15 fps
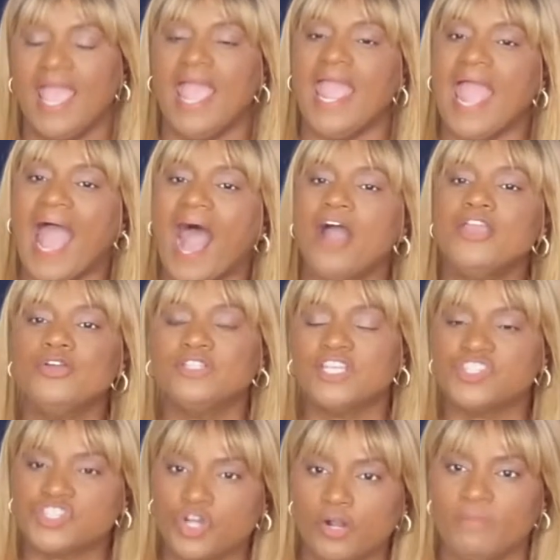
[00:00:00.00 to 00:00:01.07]
And how you
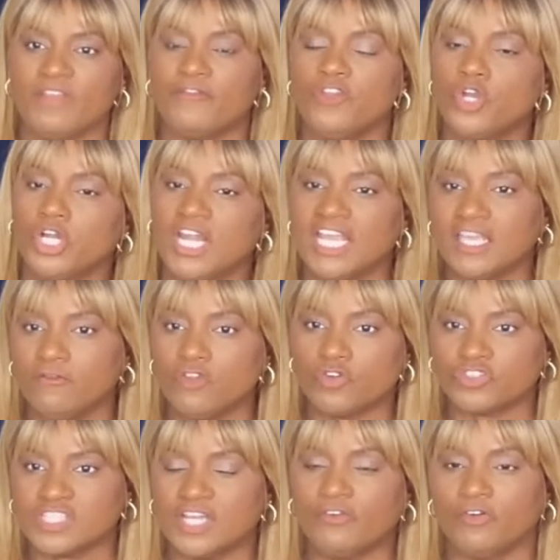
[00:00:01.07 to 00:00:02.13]
determine if you're going to give
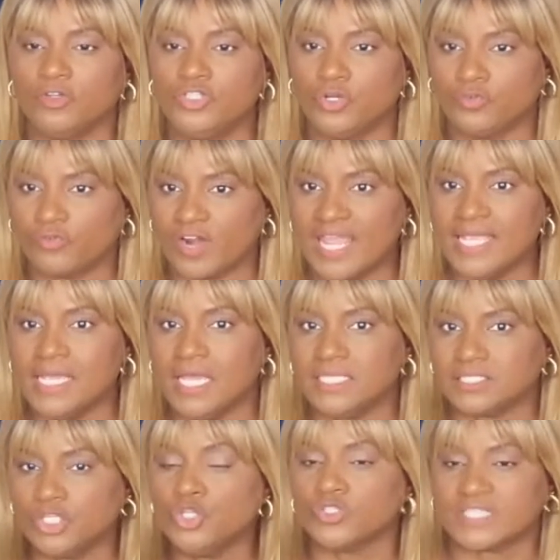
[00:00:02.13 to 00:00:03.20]
yourself
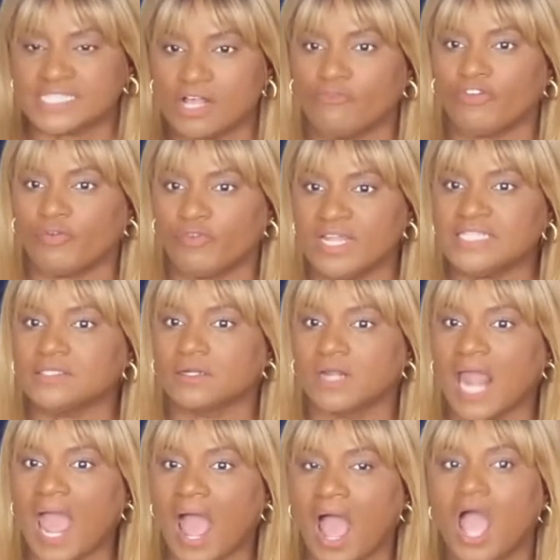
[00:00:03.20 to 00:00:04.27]
a raise or
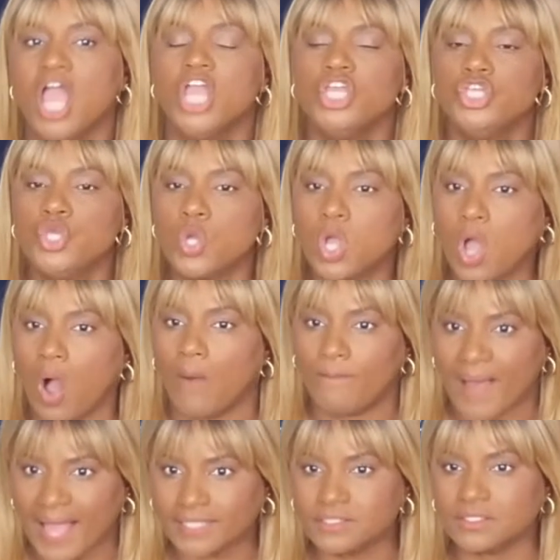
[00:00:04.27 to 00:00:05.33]
not, you go
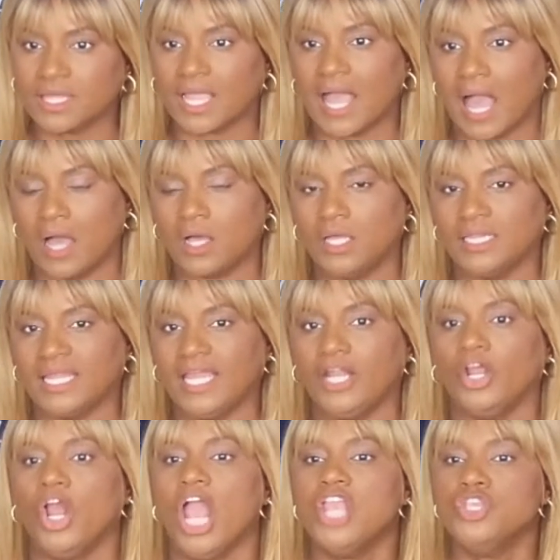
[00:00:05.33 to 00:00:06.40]
back to the
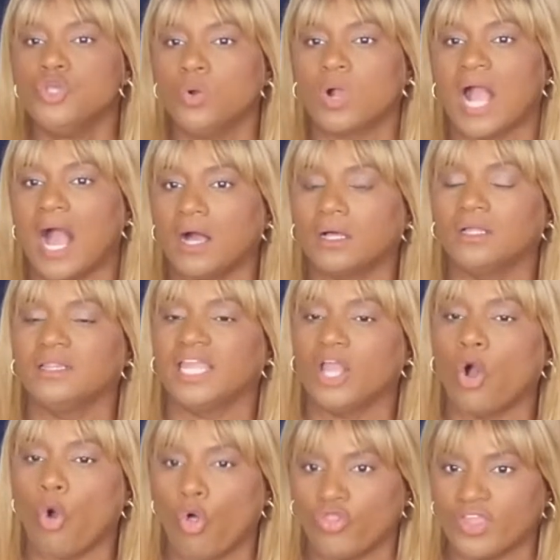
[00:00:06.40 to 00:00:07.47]
calculator and you
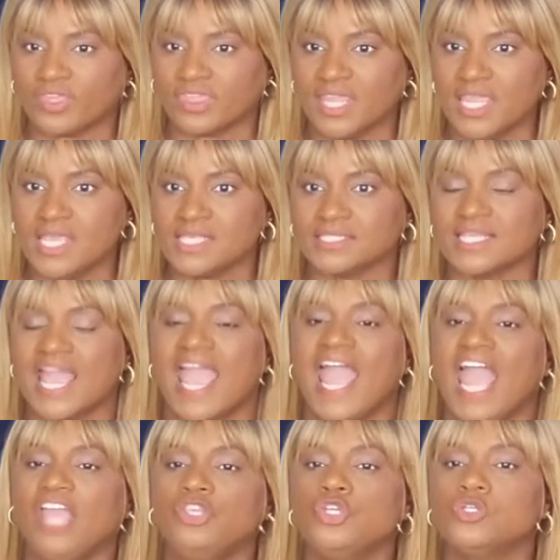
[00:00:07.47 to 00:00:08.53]
calculate all the things,
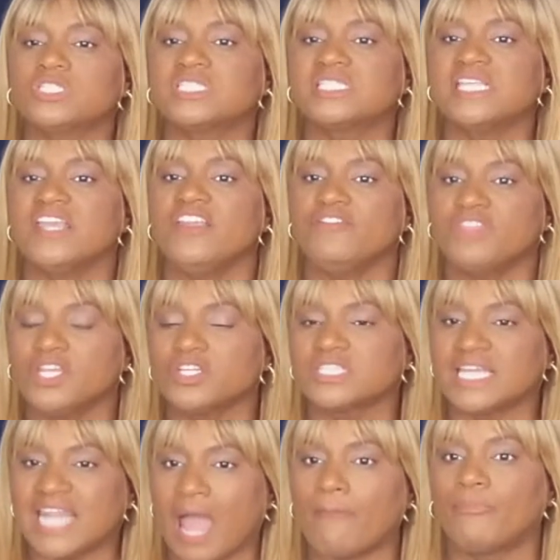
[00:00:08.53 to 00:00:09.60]
and you see if there's
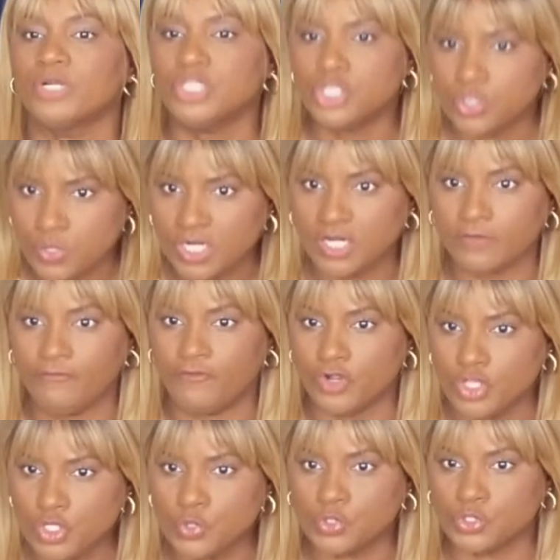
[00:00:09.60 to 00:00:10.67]
an opportunity for
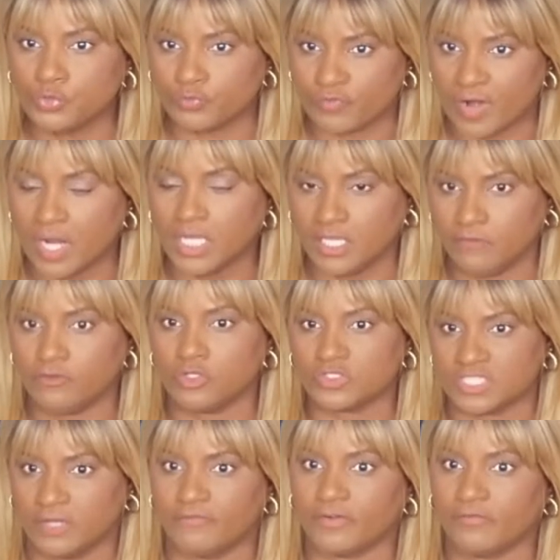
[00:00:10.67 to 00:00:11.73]
you to give
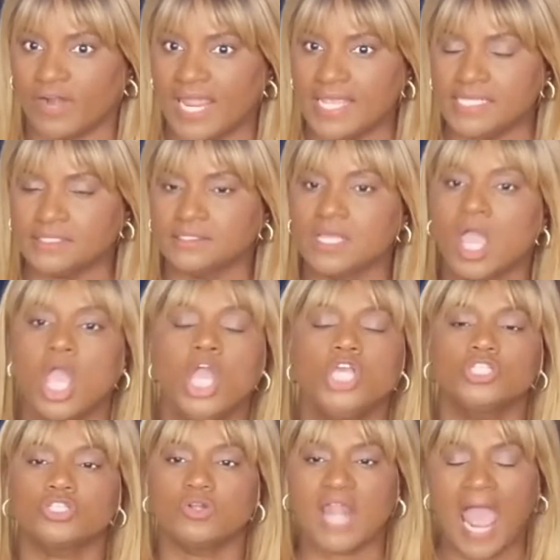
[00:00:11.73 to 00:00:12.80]
yourself a raise.
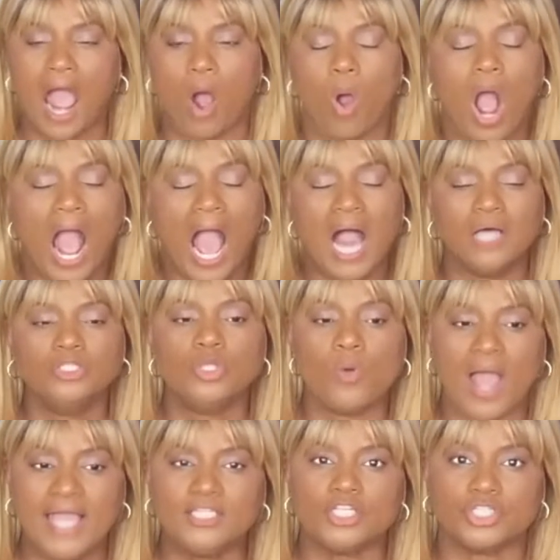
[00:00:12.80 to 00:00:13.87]
So now, how do
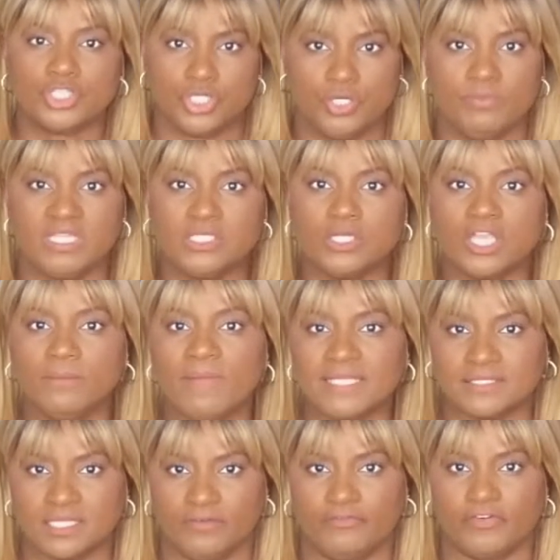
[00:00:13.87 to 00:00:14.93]
I determine to give
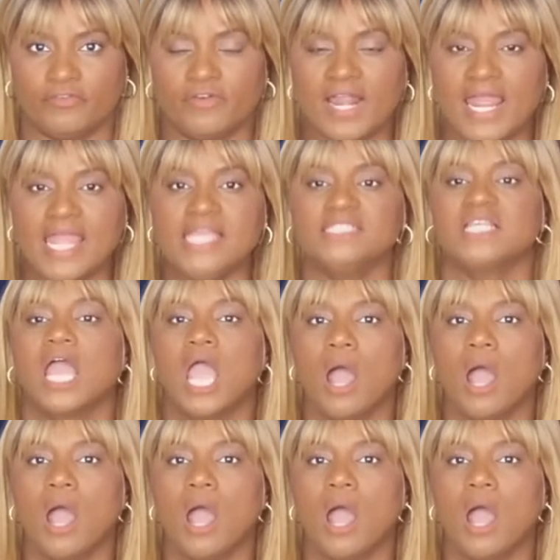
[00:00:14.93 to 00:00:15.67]
myself a raise?